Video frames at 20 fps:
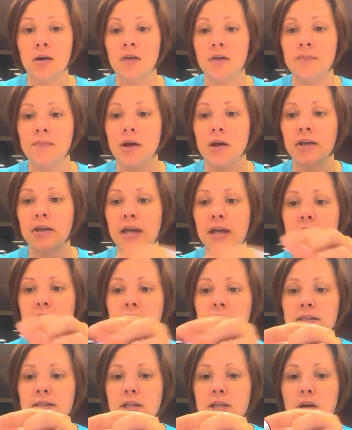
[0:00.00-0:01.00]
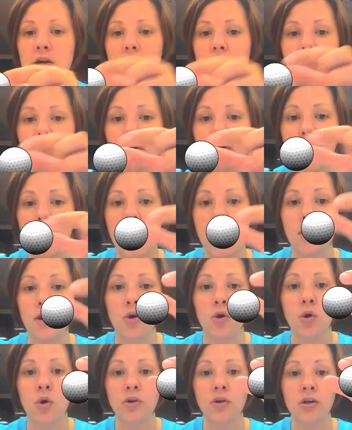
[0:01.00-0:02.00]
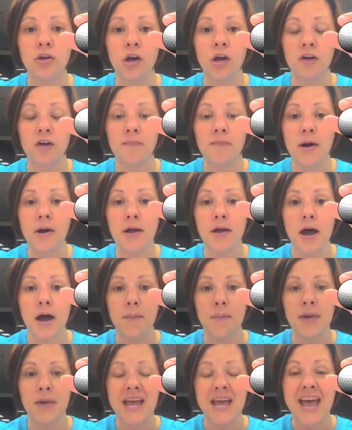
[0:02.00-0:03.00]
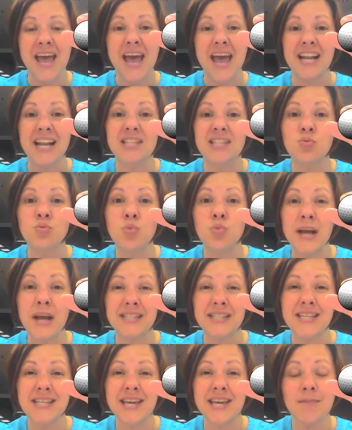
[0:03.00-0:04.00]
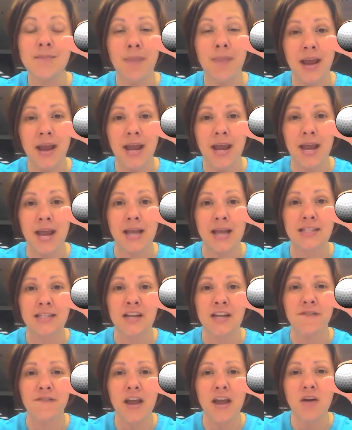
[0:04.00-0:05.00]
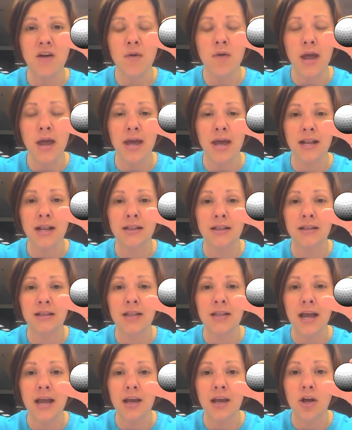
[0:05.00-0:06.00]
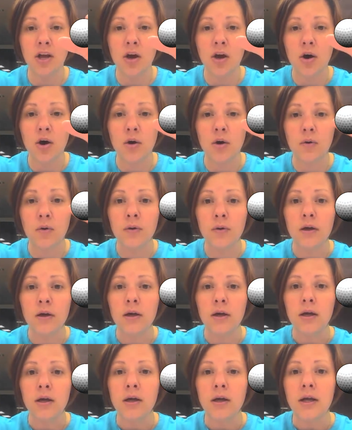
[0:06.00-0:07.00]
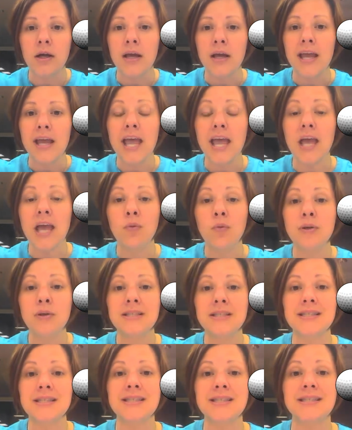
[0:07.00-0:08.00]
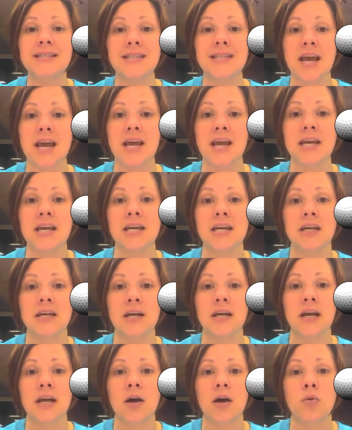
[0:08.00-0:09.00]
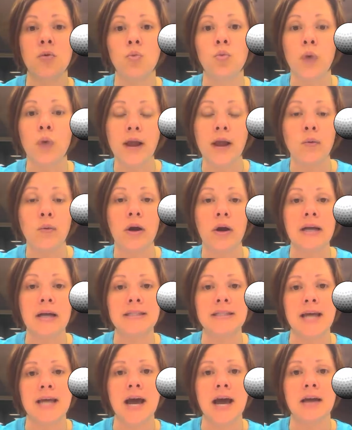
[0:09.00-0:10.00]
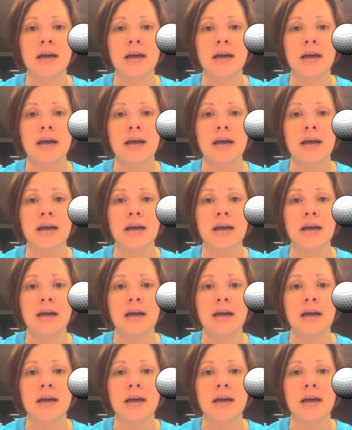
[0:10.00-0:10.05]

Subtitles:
ball again. So I go ahead and hold the golf ball up, and it's resting in my hands. And if I go ahead and let go, it will stay right where it's at.